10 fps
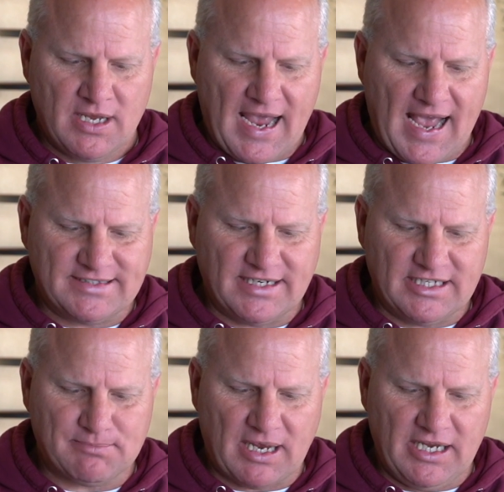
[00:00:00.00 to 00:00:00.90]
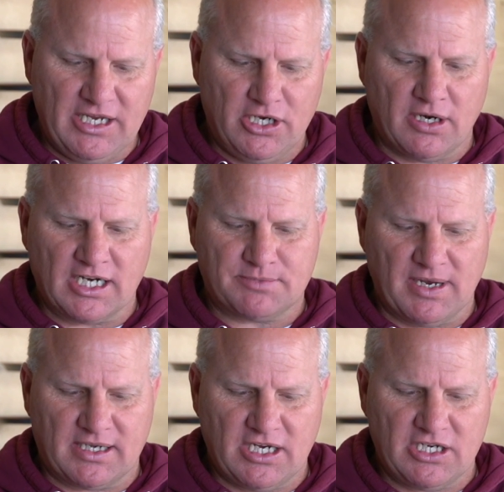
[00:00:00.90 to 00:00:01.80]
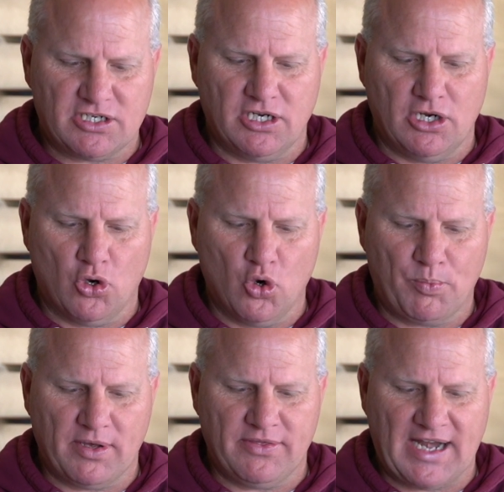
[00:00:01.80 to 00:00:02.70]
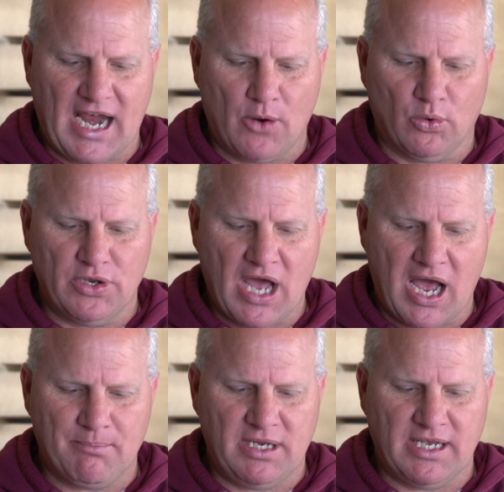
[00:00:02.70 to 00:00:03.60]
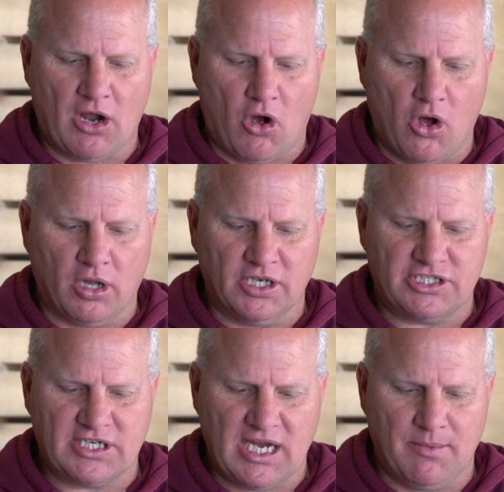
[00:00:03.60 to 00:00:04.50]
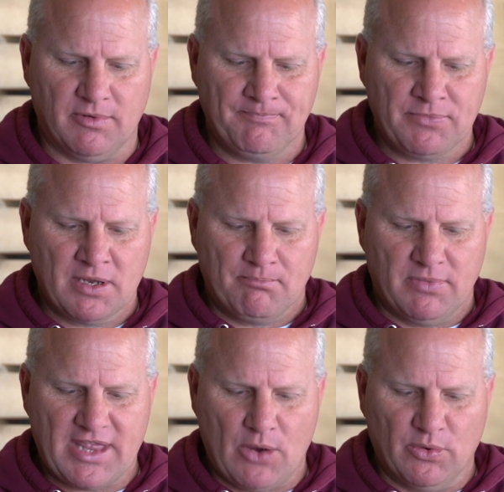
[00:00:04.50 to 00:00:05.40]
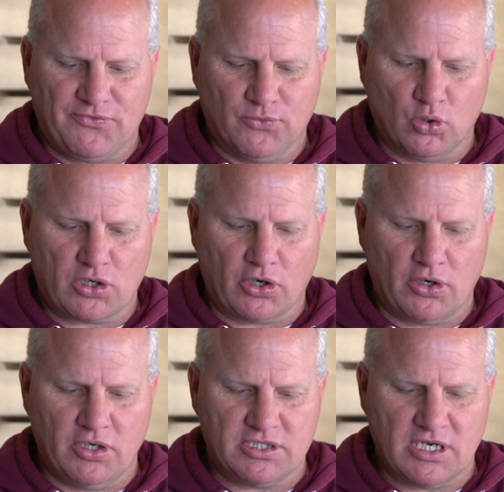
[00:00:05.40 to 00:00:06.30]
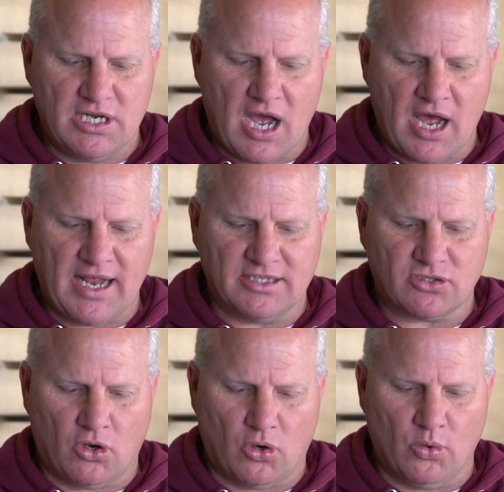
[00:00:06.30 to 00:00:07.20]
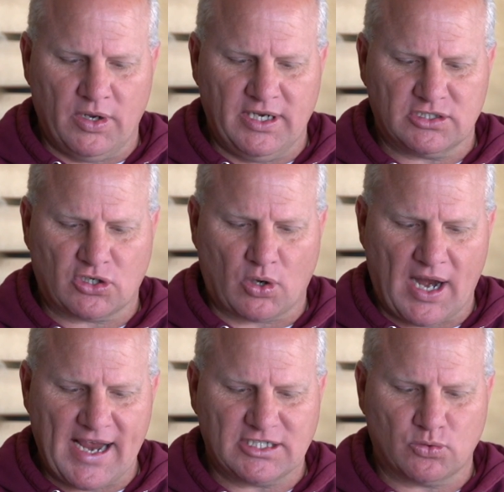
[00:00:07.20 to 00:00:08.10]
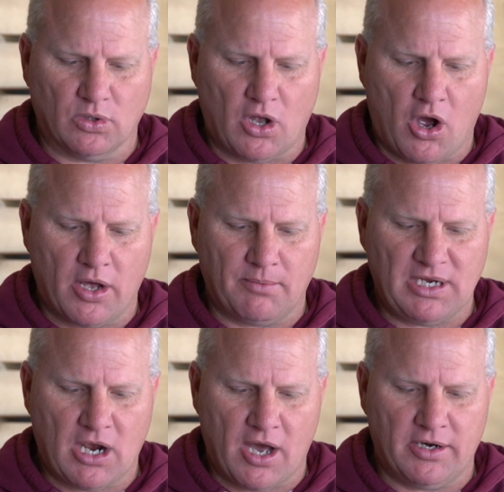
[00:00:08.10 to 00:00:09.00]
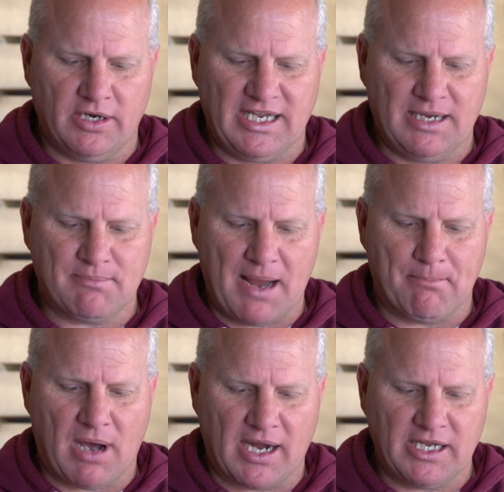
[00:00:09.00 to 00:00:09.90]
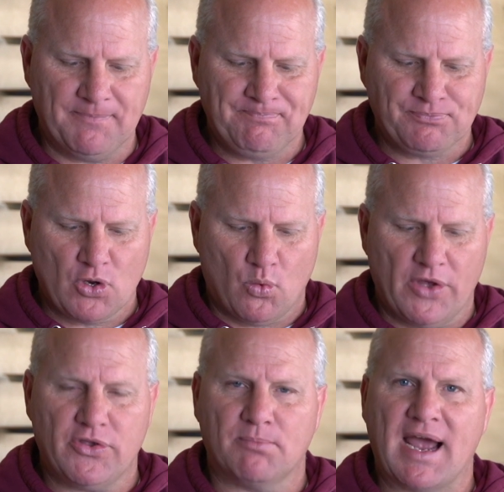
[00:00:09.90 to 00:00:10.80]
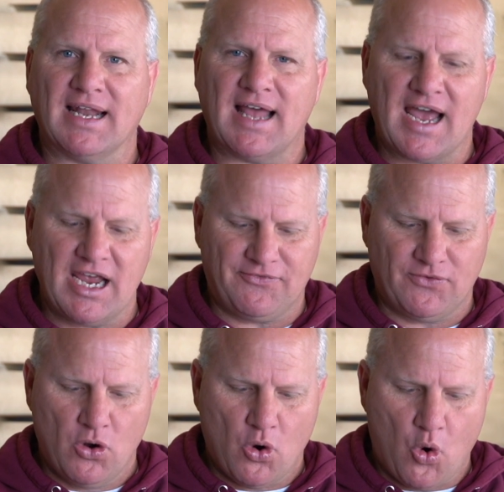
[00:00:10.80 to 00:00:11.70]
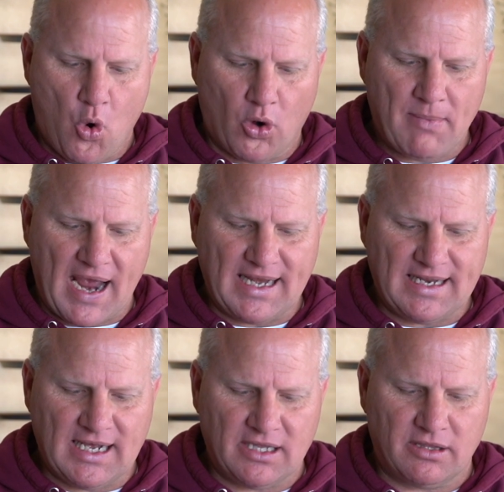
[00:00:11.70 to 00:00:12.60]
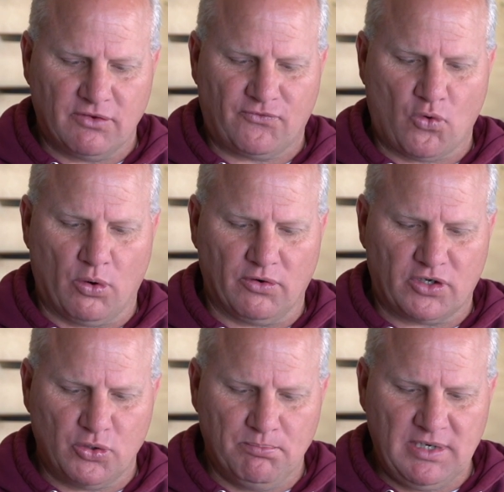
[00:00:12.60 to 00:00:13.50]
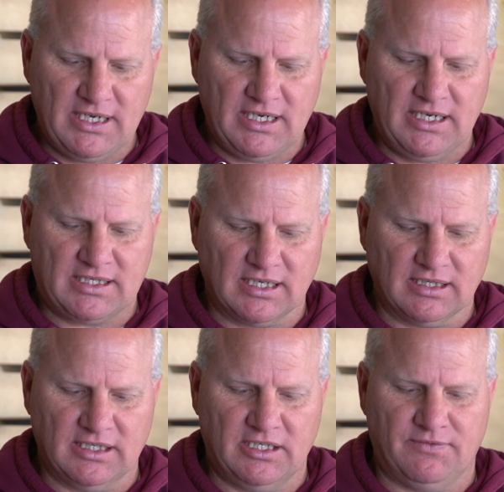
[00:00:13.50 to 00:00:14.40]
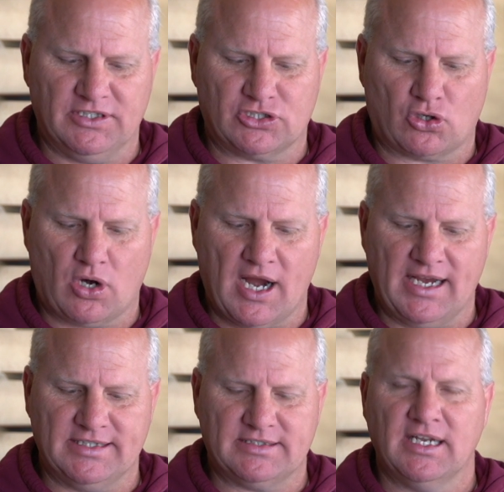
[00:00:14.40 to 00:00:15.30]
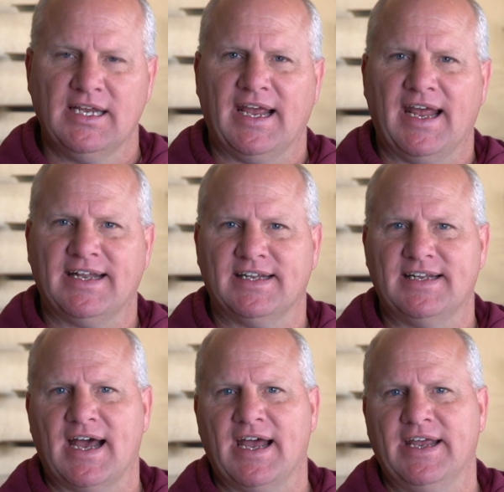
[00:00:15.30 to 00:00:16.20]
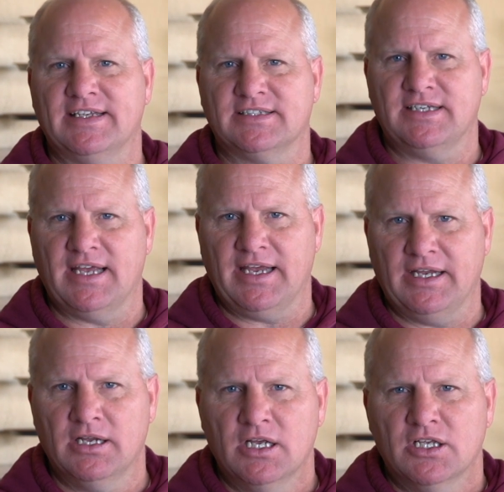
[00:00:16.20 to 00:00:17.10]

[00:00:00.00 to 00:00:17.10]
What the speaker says: As it is my eager expectation and hope that I will not be at all ashamed, but that with full courage, not as always, Christ will be honored in my body, whether by life or by death. For to me, to live is Christ, and to die is gain."